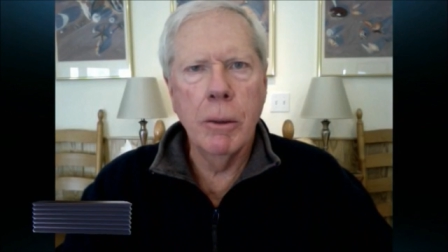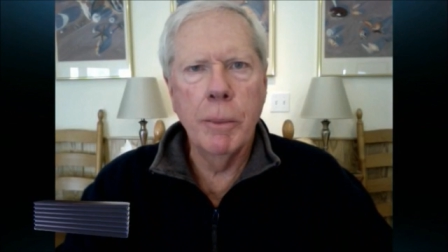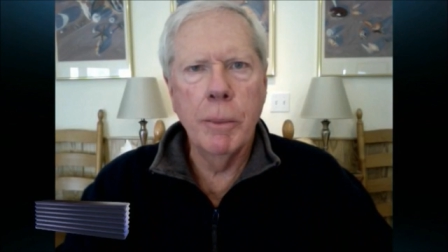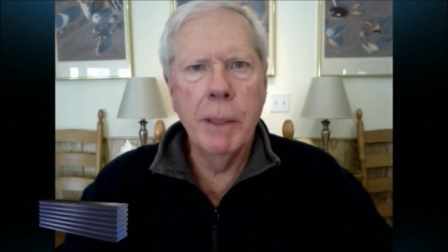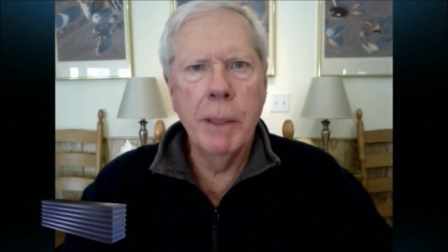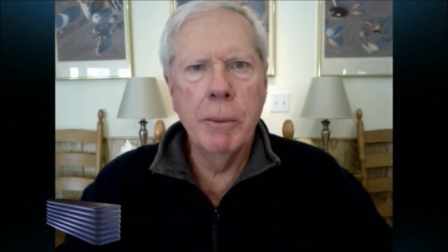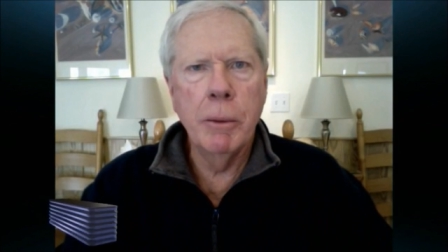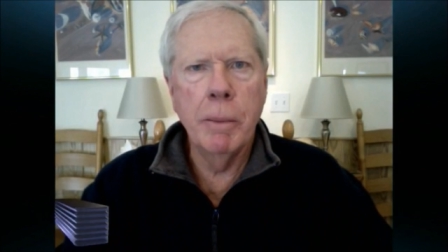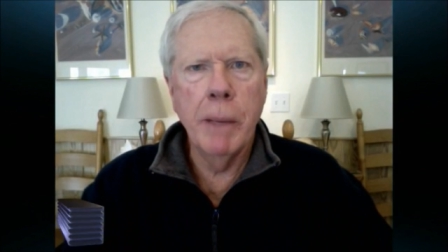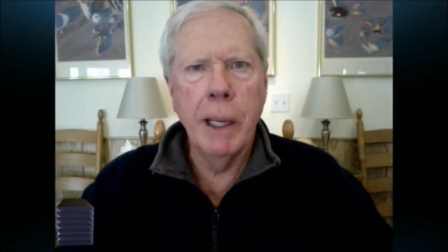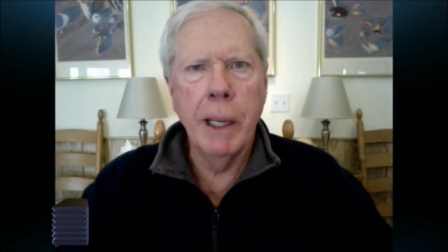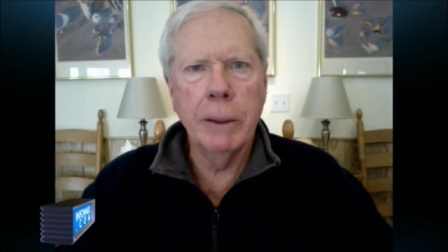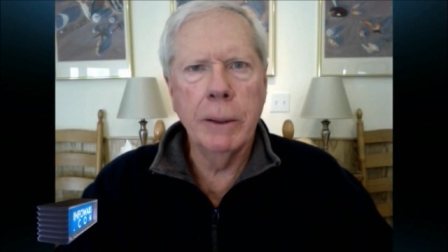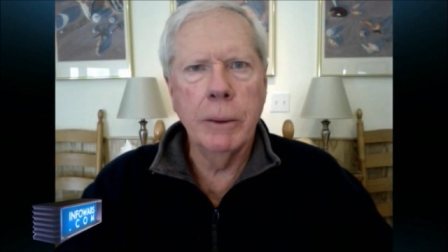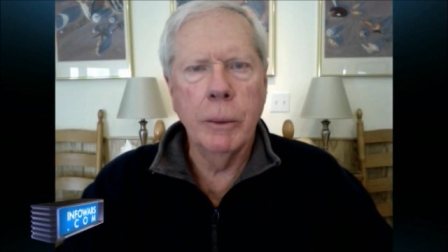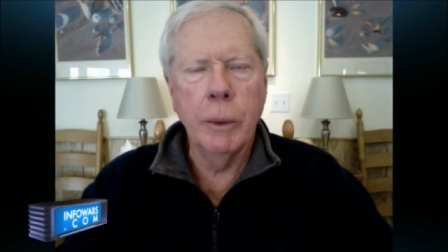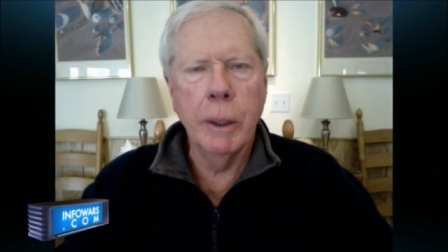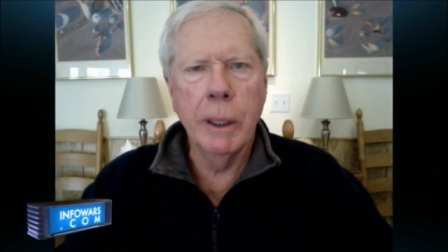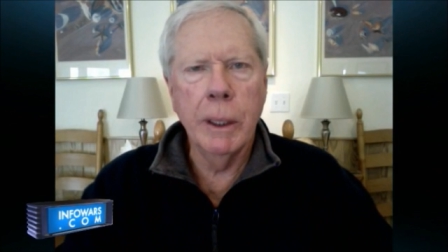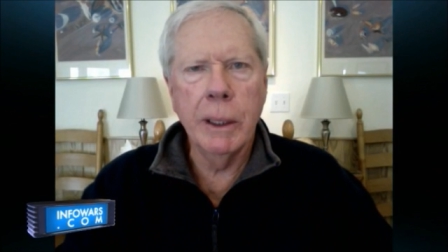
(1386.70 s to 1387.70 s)
people back
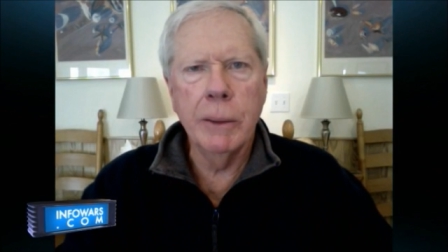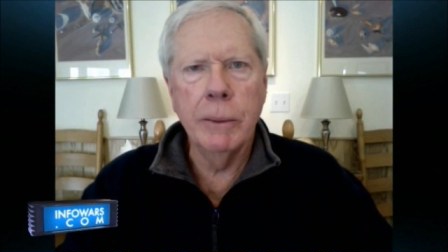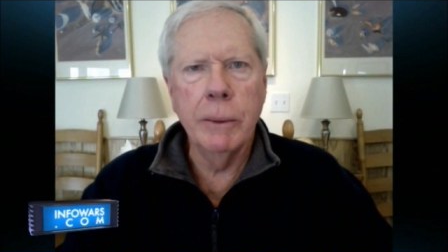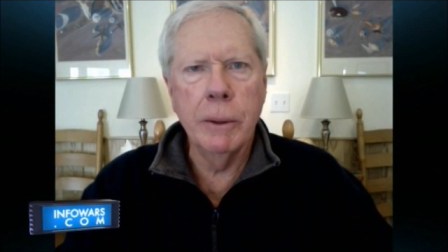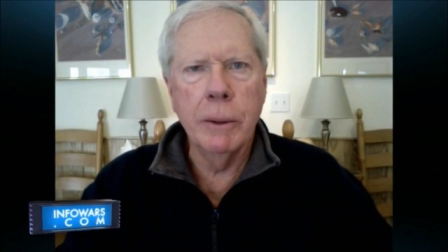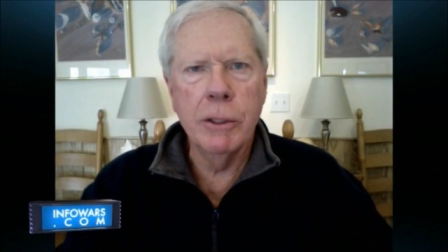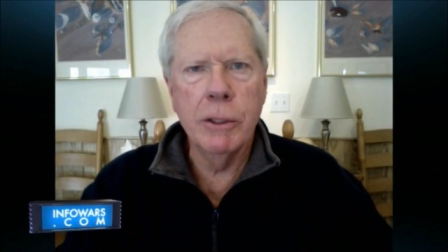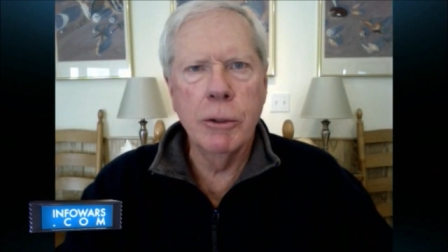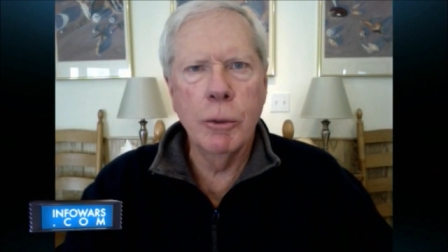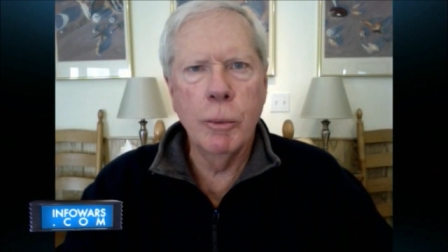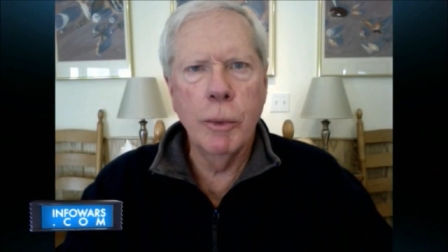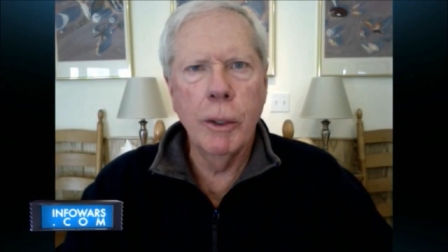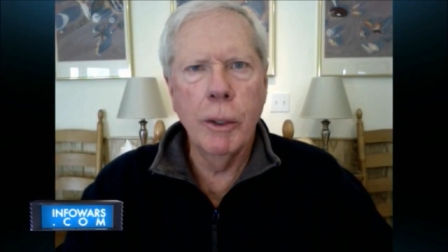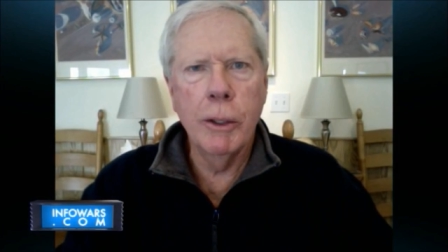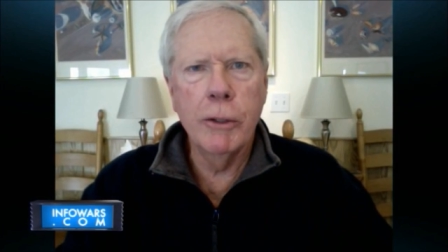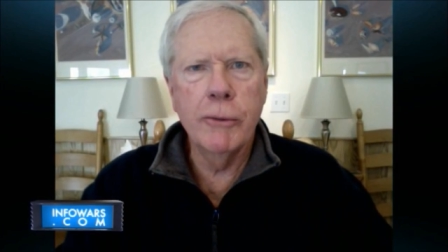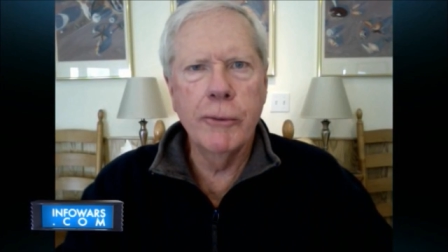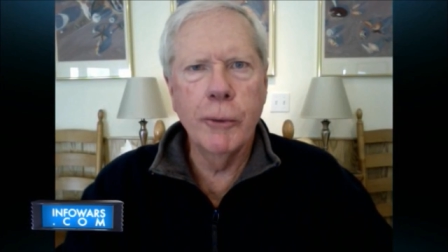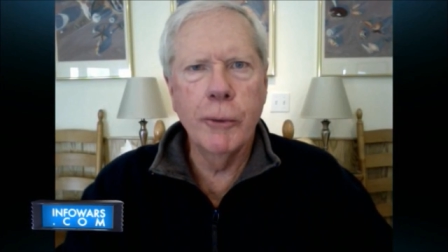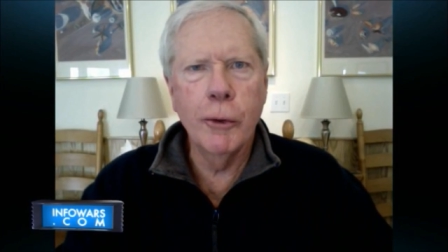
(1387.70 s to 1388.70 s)
to work when there's no
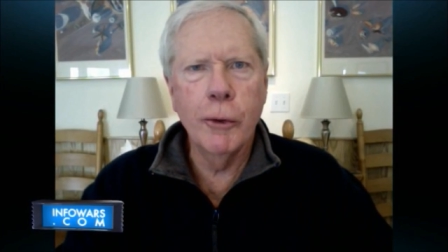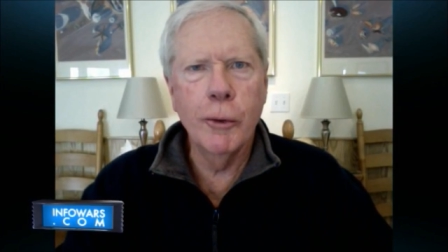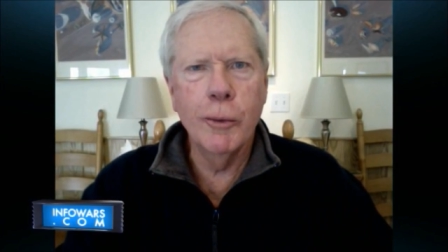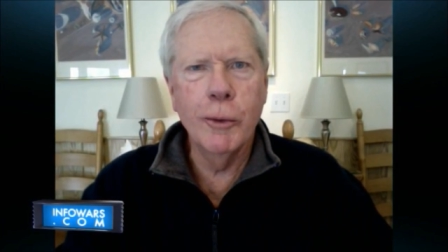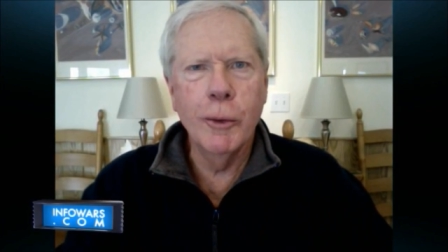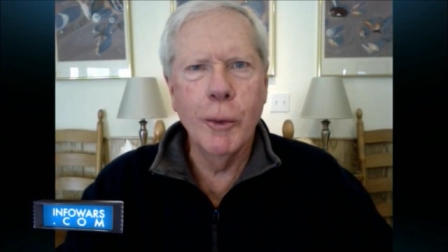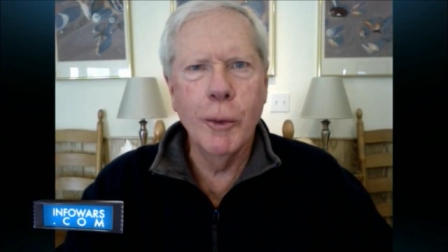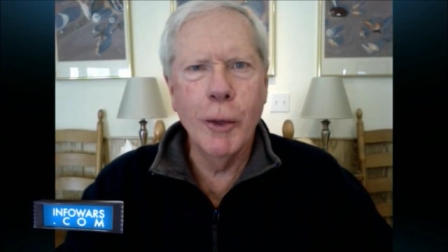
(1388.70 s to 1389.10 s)
place for them to